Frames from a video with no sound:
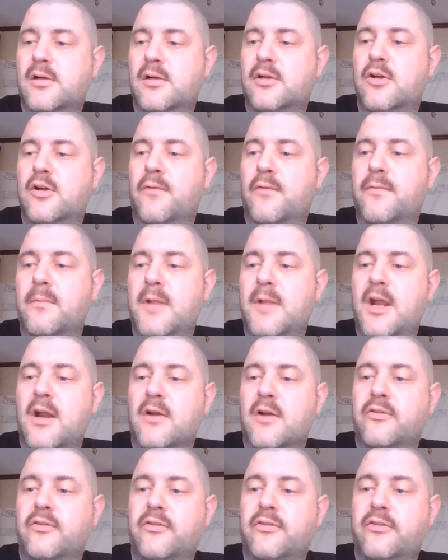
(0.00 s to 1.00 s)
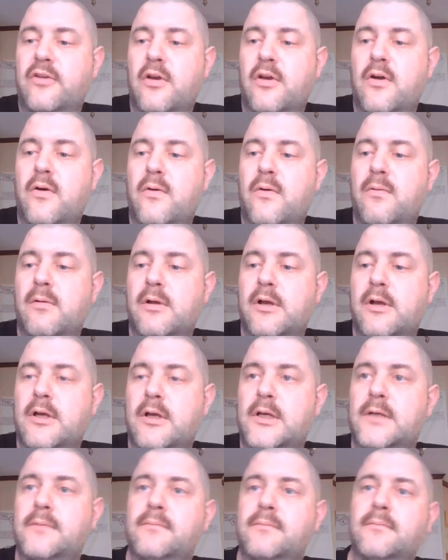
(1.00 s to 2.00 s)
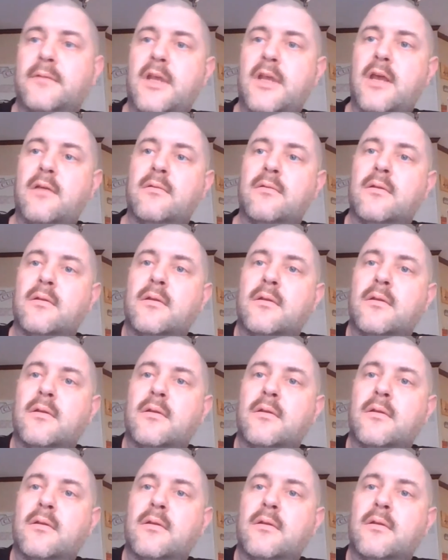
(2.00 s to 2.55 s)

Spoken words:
go from there. So yeah.